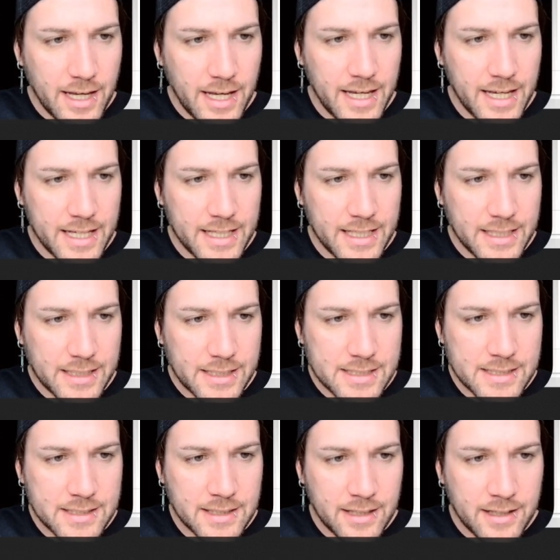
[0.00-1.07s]
and
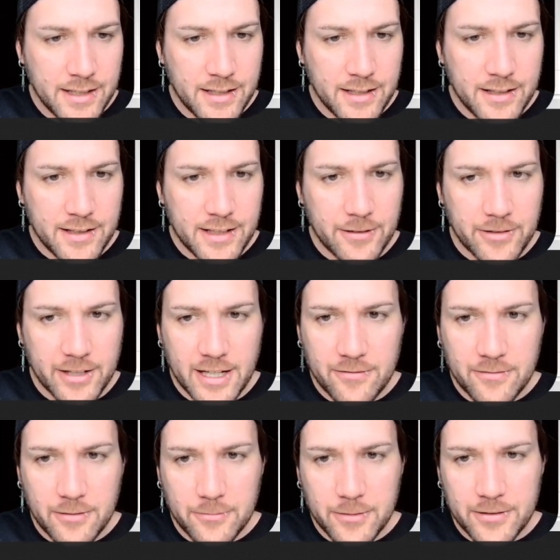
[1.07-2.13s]
here we
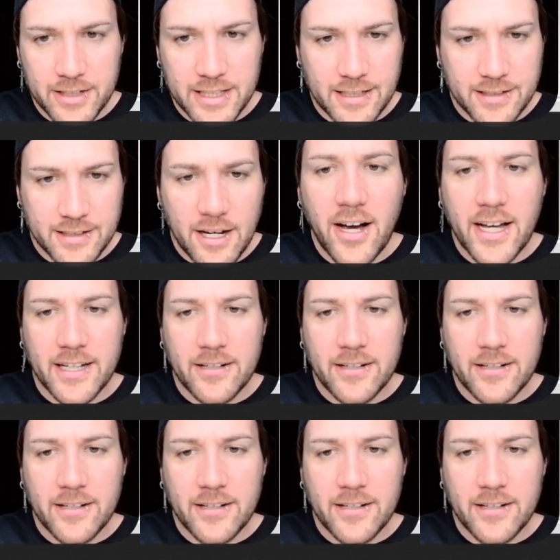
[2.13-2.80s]
go. What about that? Oh